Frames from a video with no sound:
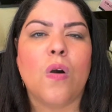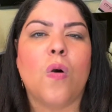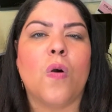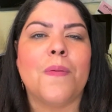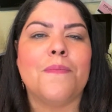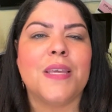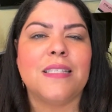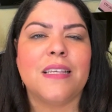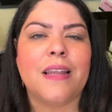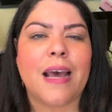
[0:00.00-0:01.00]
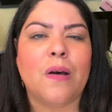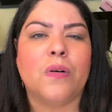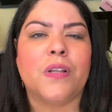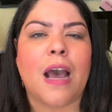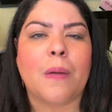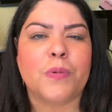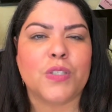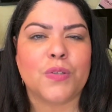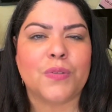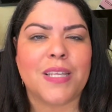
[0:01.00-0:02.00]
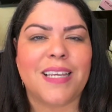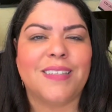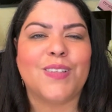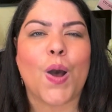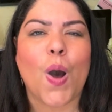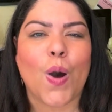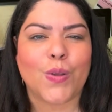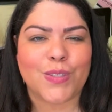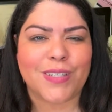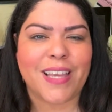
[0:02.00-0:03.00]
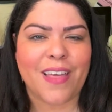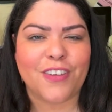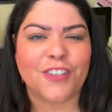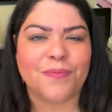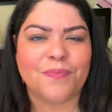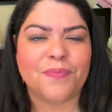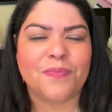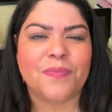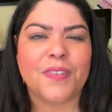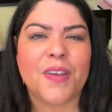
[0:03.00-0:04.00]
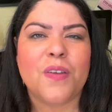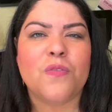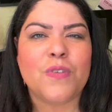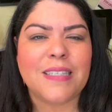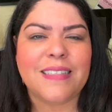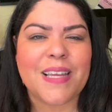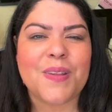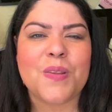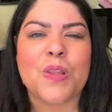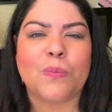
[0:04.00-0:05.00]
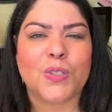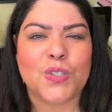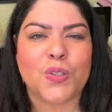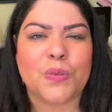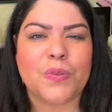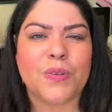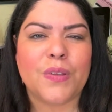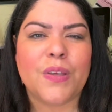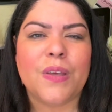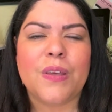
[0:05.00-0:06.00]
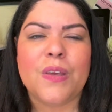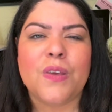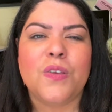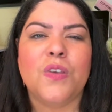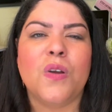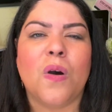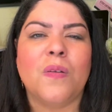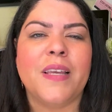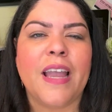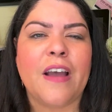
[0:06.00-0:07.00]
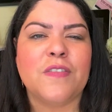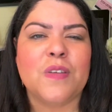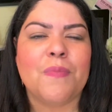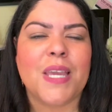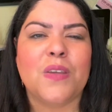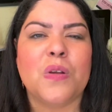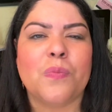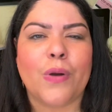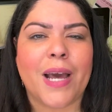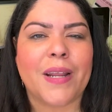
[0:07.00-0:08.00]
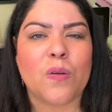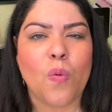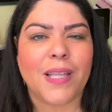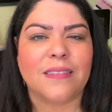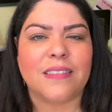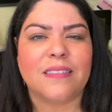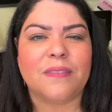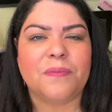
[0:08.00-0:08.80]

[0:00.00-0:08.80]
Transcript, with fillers: or missing out on opportunities altogether. Reason number 2, you only have to make your product once.